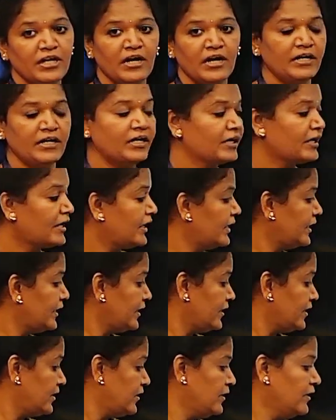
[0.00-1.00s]
and again
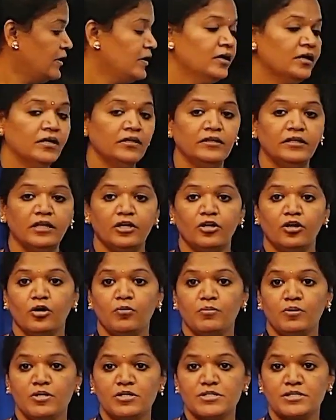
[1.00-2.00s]
here the
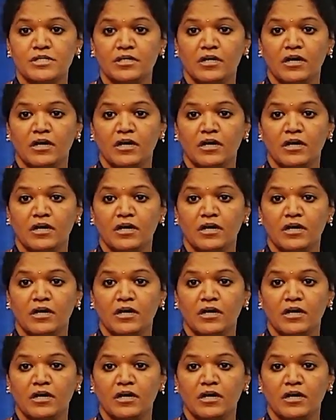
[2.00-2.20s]
robots